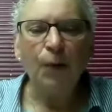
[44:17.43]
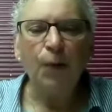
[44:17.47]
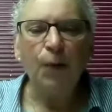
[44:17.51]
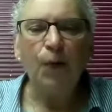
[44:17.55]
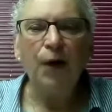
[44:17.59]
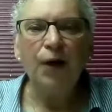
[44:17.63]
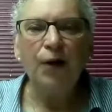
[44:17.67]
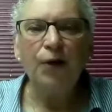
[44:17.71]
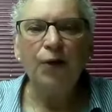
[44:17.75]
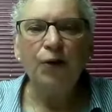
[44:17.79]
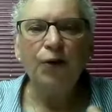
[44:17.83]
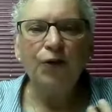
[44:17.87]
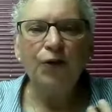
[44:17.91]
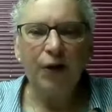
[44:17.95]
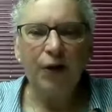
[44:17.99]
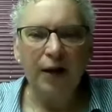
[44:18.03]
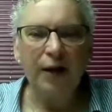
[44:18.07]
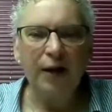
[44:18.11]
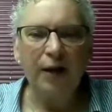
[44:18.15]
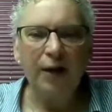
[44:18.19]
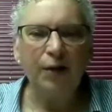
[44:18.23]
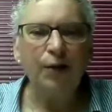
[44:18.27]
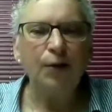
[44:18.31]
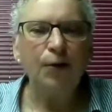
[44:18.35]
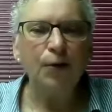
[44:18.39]
we
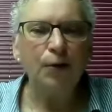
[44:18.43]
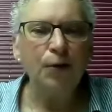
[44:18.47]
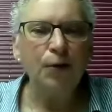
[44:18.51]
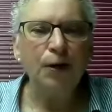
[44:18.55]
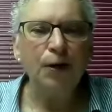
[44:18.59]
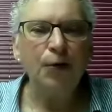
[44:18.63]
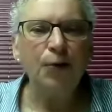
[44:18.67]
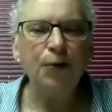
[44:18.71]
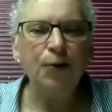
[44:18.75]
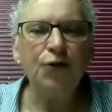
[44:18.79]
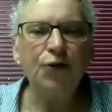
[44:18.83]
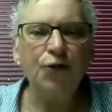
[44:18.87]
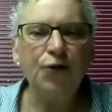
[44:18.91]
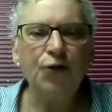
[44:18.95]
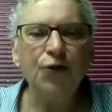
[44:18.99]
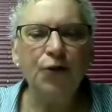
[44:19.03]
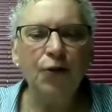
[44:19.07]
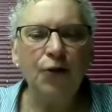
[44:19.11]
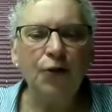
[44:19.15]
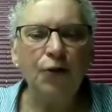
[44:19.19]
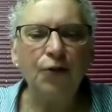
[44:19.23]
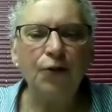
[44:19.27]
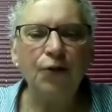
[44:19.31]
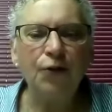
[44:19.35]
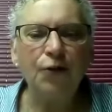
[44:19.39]
understand, and early Christians
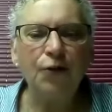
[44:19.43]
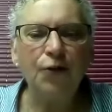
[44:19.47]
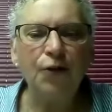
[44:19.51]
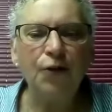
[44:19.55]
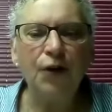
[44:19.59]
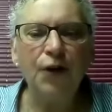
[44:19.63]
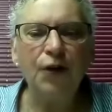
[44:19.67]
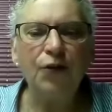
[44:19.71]
understood,